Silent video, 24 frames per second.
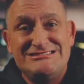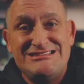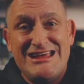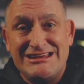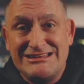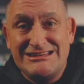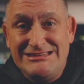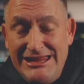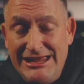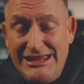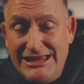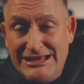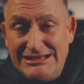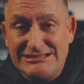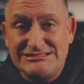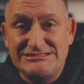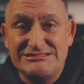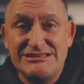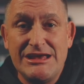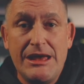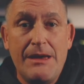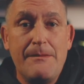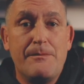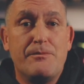
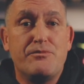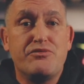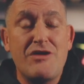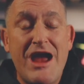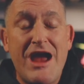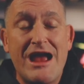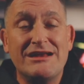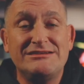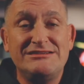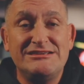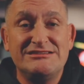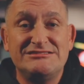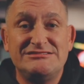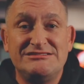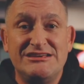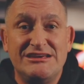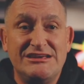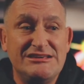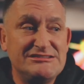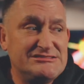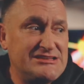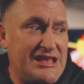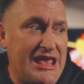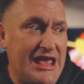techniques,
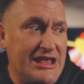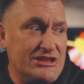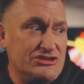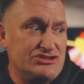practices,